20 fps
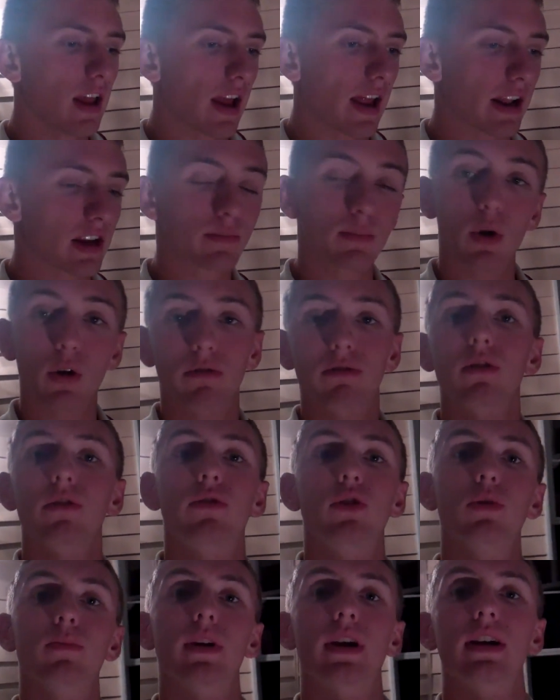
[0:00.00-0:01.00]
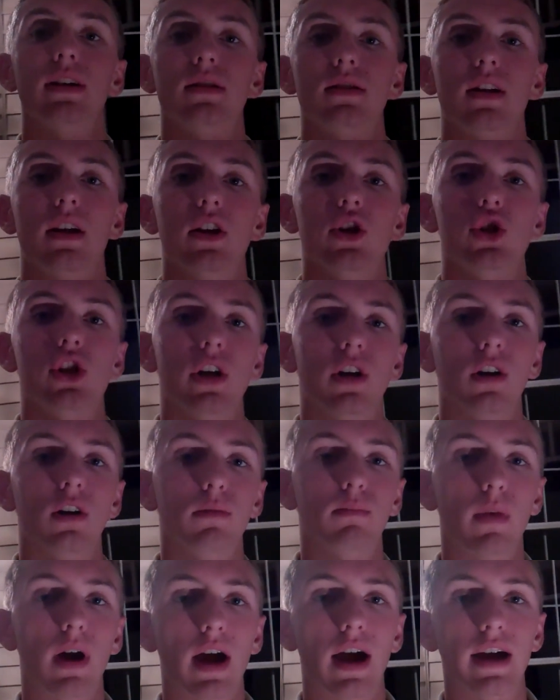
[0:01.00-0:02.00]
And I spoke for a few minutes and I
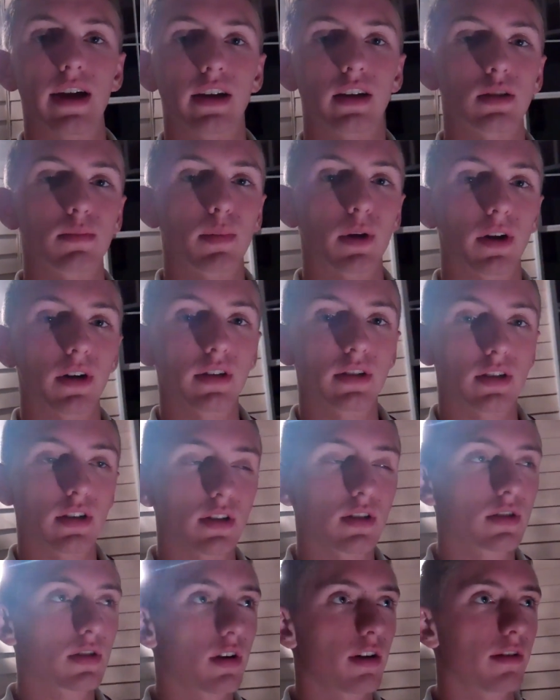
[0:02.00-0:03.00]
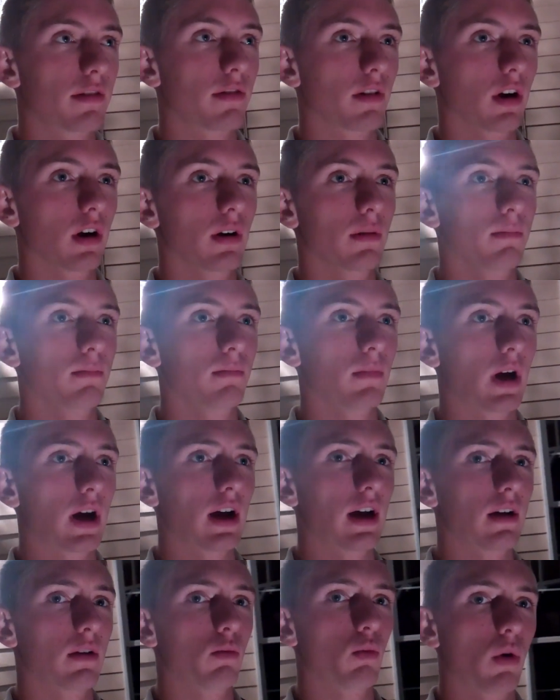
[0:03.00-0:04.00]
shared my experiences from uh,